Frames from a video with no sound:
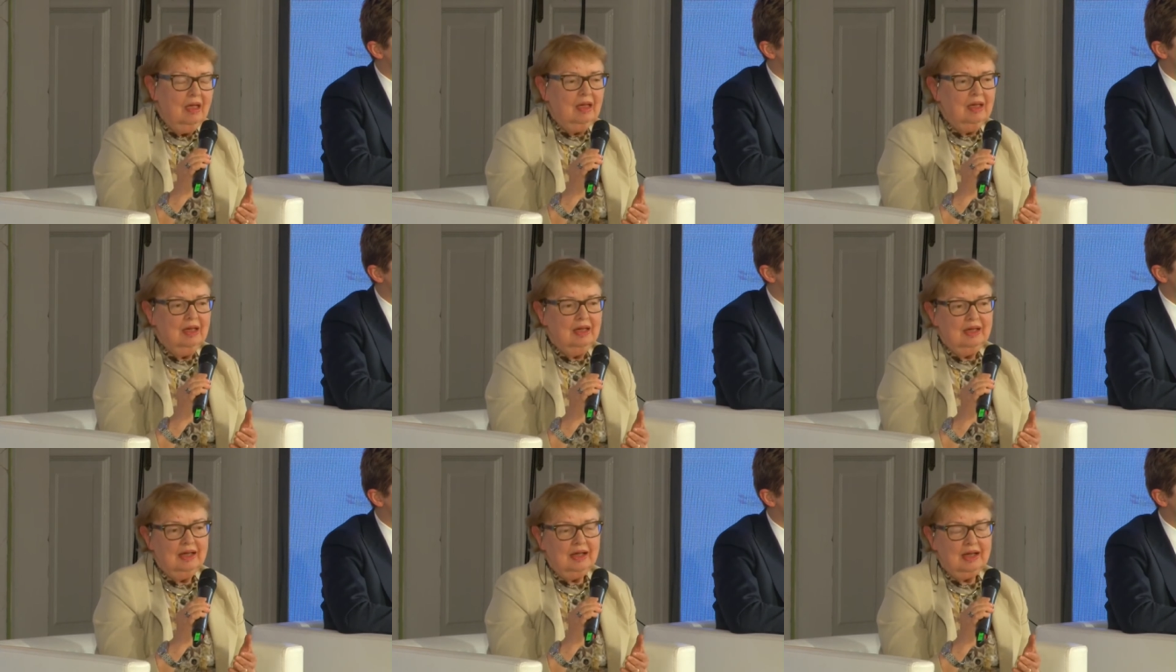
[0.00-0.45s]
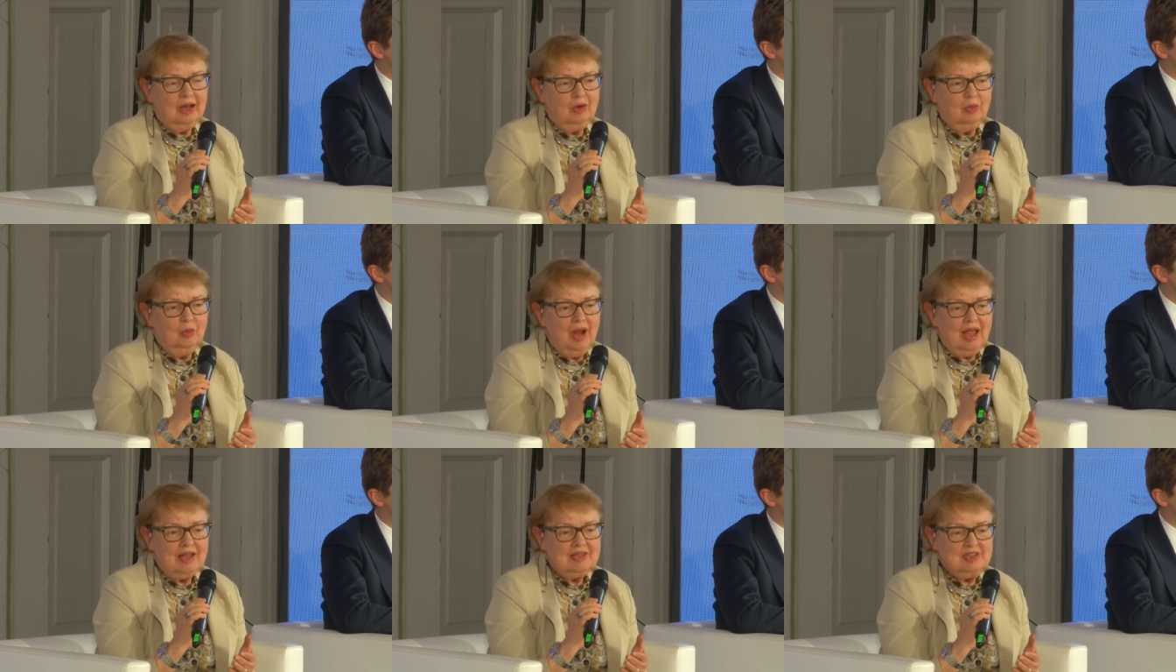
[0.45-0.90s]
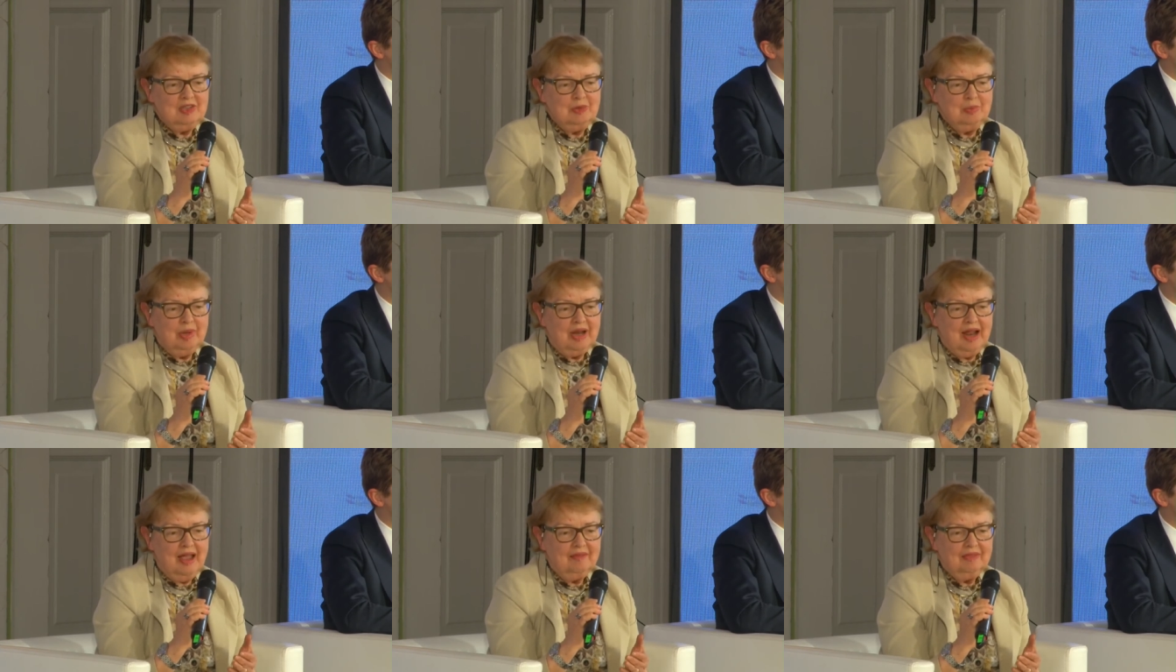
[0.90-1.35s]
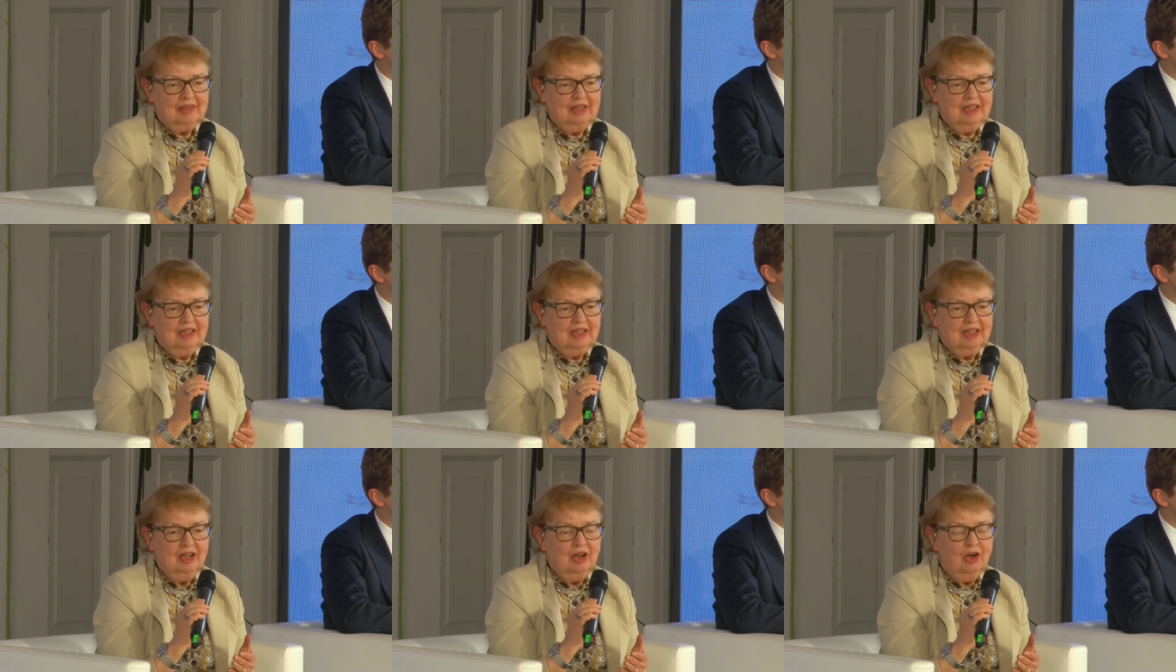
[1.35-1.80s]
of today's
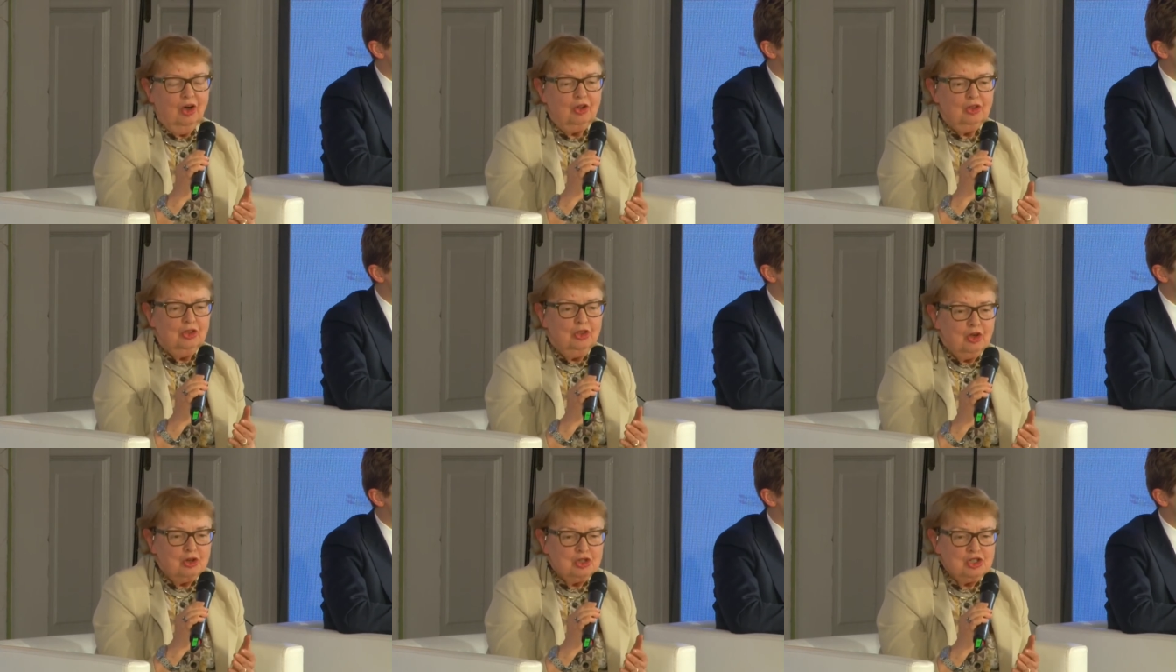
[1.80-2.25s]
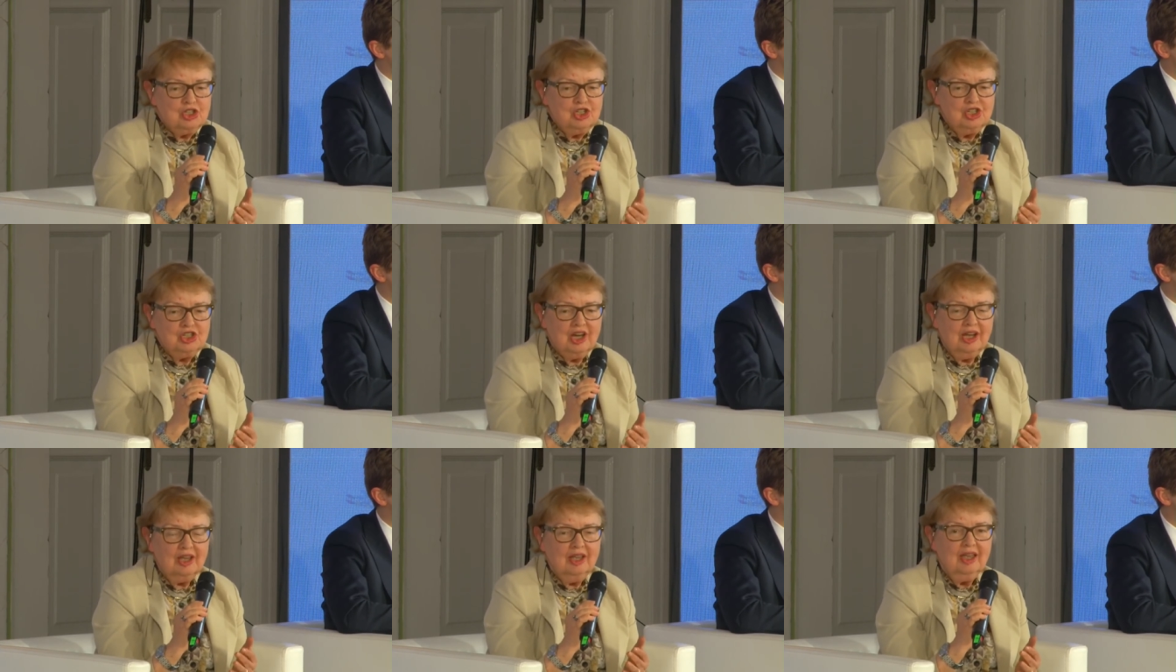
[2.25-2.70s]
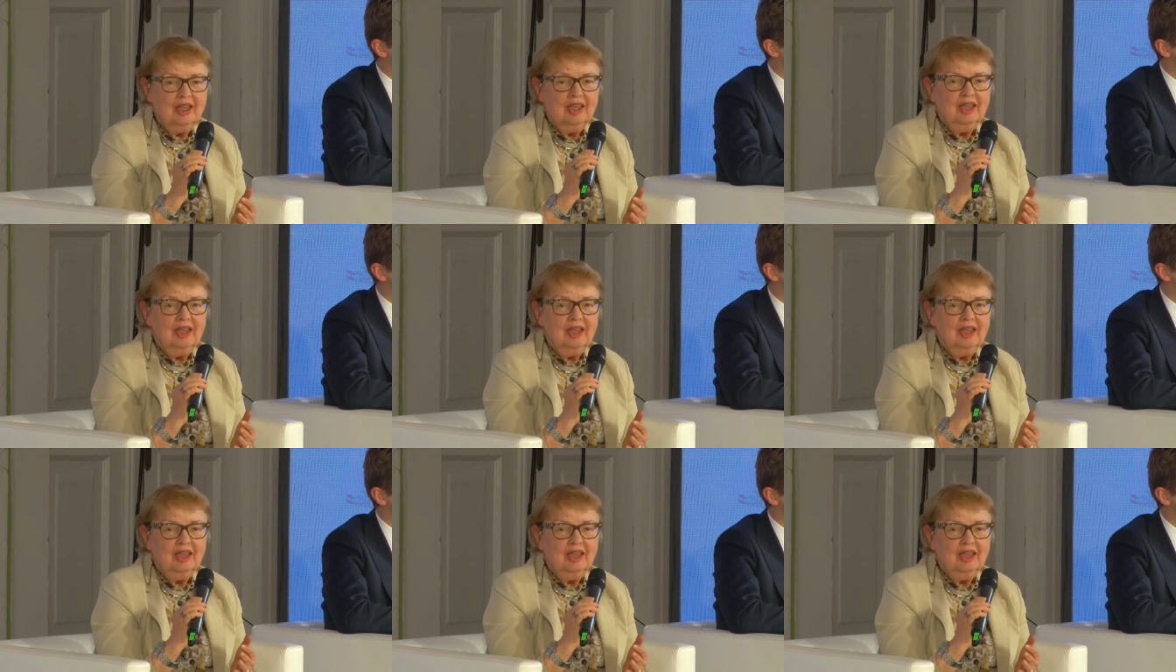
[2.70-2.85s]
legal solutions